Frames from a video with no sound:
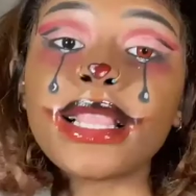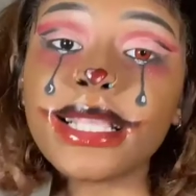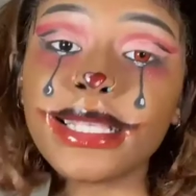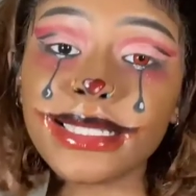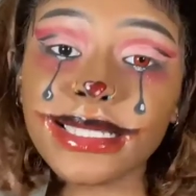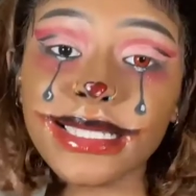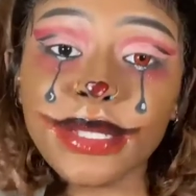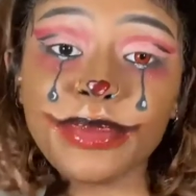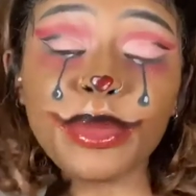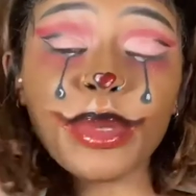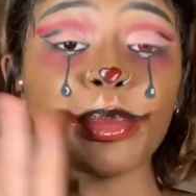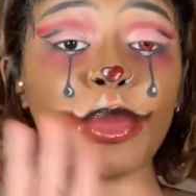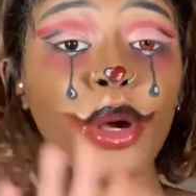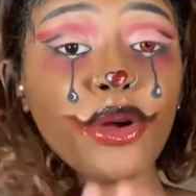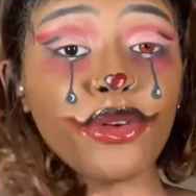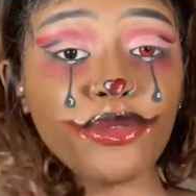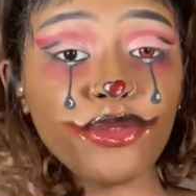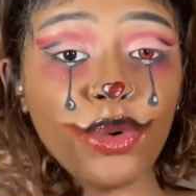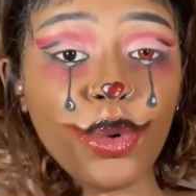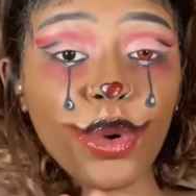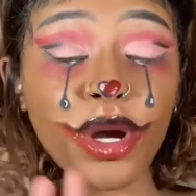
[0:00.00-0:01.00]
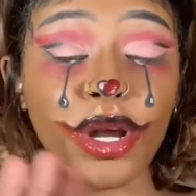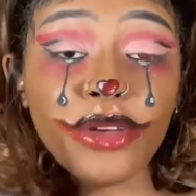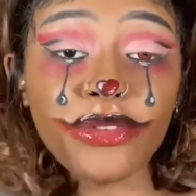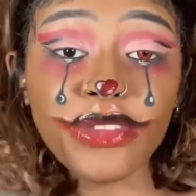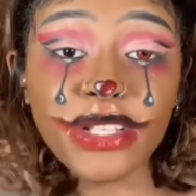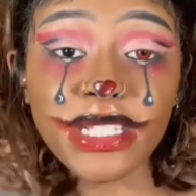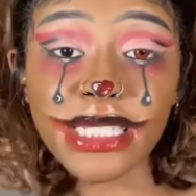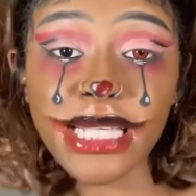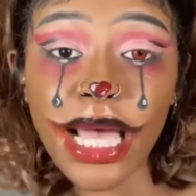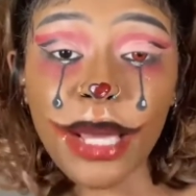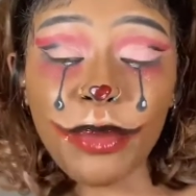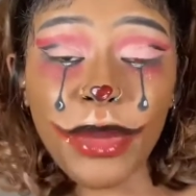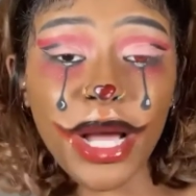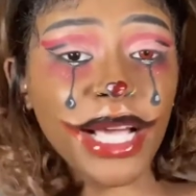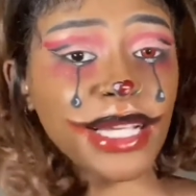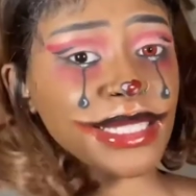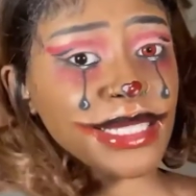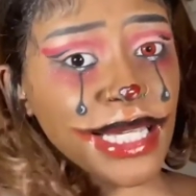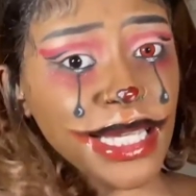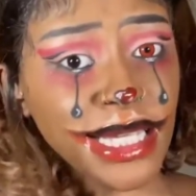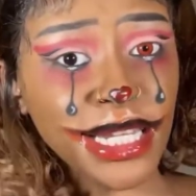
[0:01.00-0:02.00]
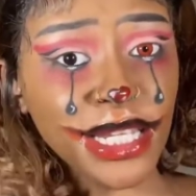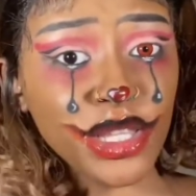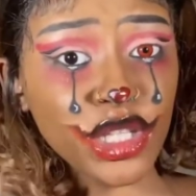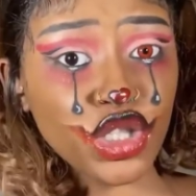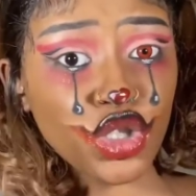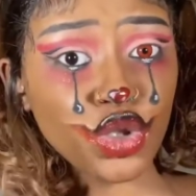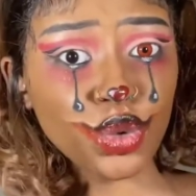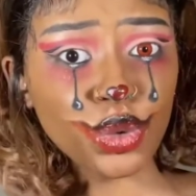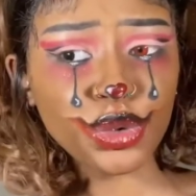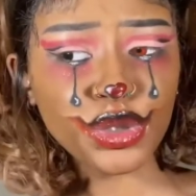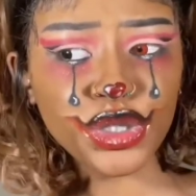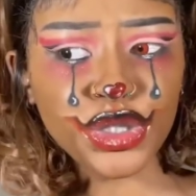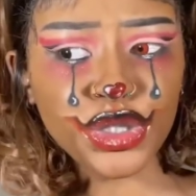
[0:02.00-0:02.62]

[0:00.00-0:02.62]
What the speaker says: This is going to be part 4 of the time I dated the school